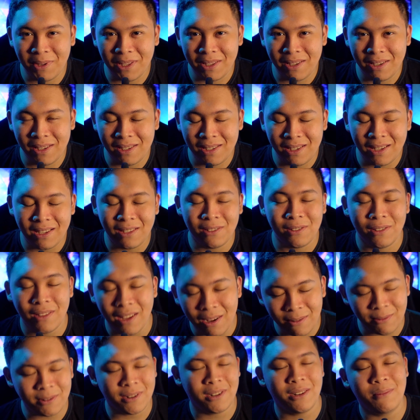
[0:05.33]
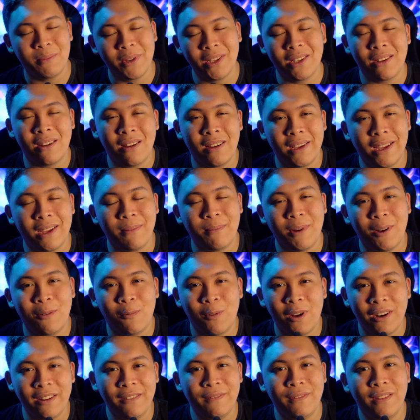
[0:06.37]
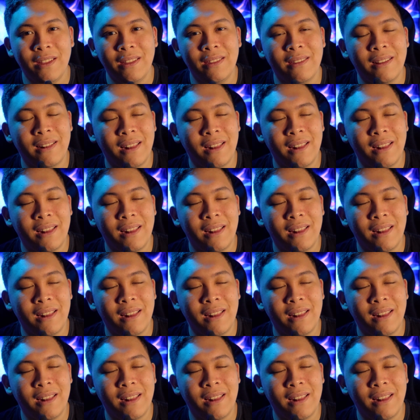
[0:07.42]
DC. And today we're going to be talking about one of my